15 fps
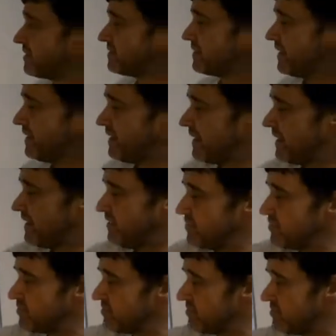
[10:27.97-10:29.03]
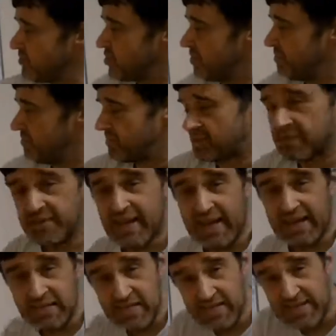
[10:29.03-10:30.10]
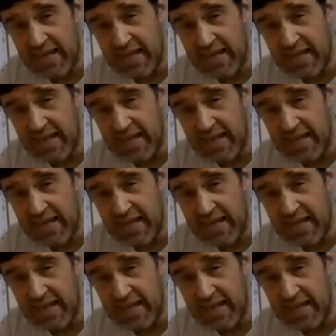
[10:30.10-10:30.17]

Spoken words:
as, and it doesn't jump. So that's